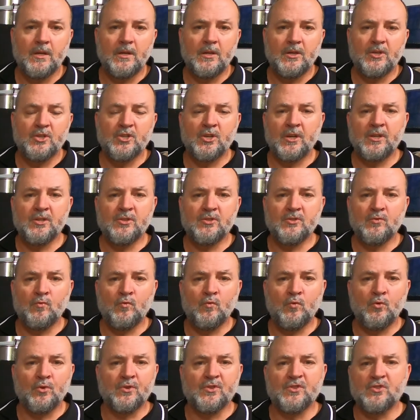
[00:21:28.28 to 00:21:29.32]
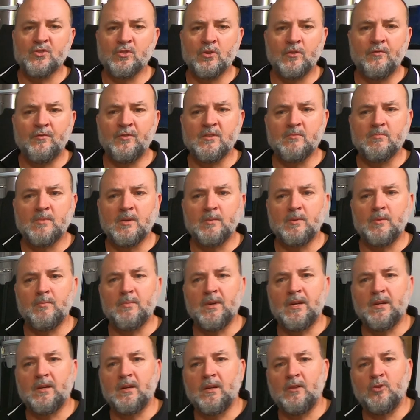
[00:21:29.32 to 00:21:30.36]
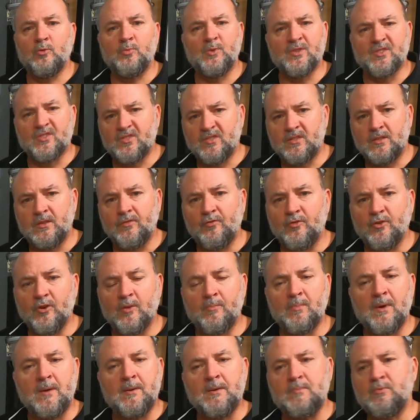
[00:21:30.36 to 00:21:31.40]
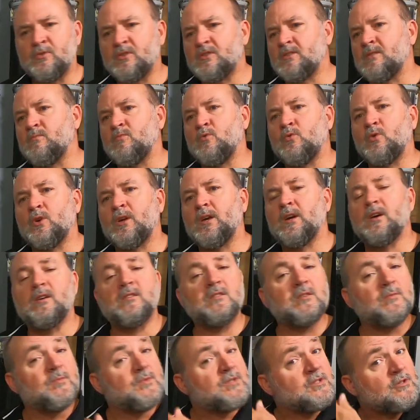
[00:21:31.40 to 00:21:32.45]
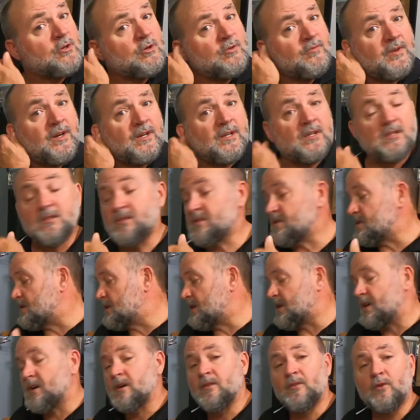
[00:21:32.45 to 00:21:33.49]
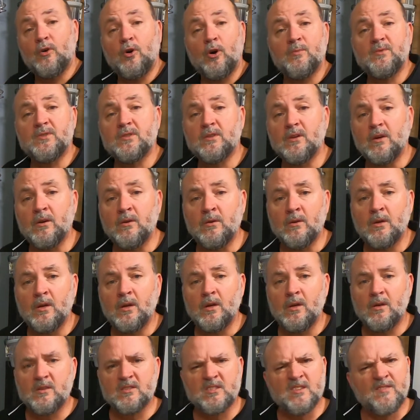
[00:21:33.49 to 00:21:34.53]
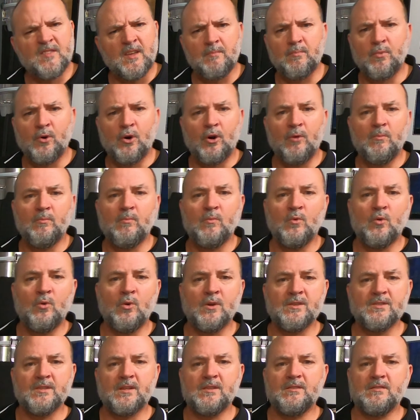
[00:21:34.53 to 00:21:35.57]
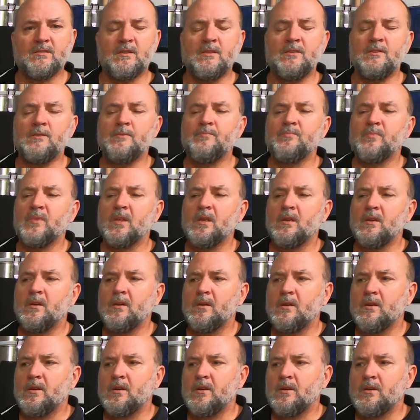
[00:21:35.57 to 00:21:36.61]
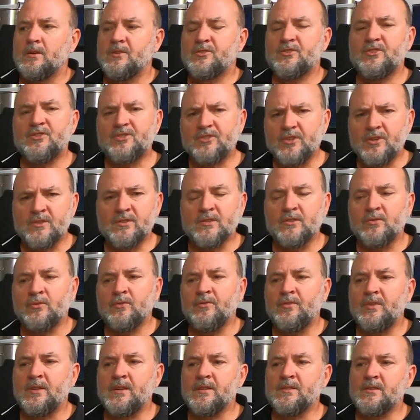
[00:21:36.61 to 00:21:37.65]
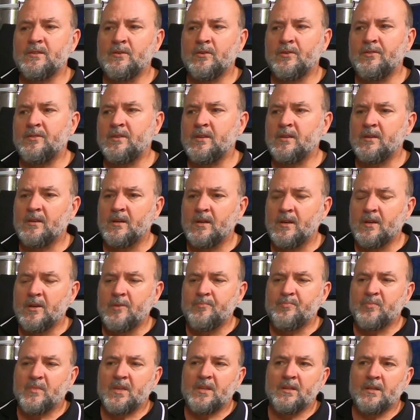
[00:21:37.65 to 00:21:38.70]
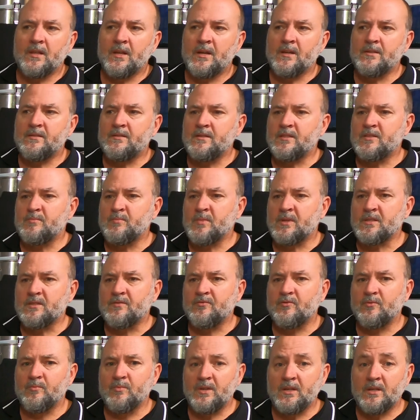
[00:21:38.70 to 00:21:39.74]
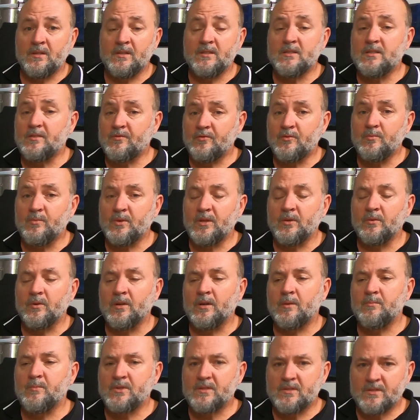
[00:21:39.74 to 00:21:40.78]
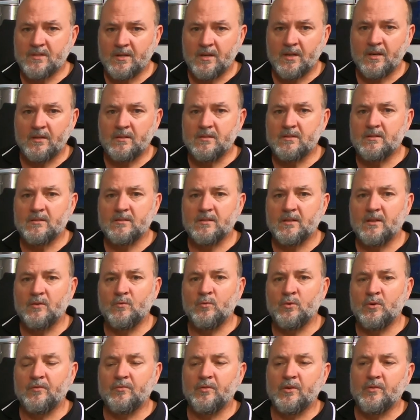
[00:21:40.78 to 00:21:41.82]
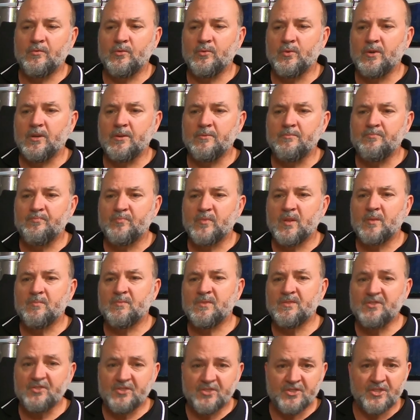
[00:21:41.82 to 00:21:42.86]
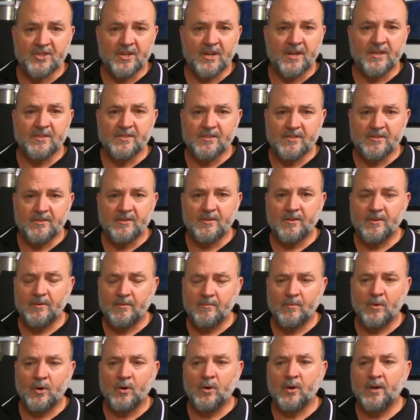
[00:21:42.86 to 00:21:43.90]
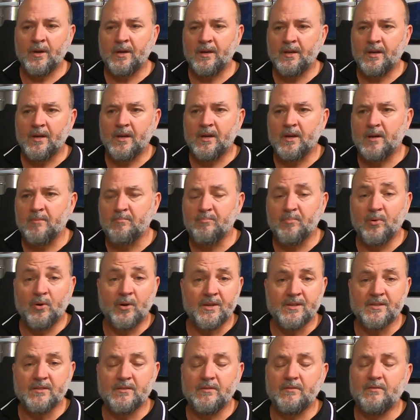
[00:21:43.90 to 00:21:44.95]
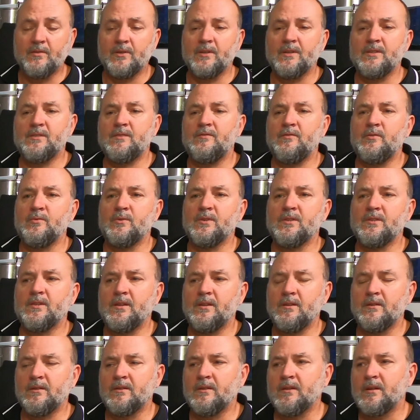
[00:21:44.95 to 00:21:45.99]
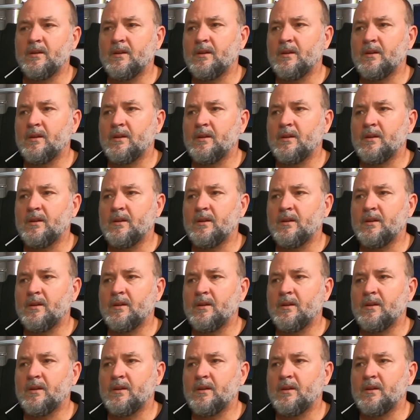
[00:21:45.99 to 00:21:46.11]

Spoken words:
Change the water softness, maybe make it a little bit stiffer, maybe put some more calcium sulfate in, see how the hops go, see if they pop more, as they say. It's just those little things. And I think in the last 6 months for me, this is for me, right? I'm not saying this is gonna work for everyone. This is just my biased advice, if you wanna take it.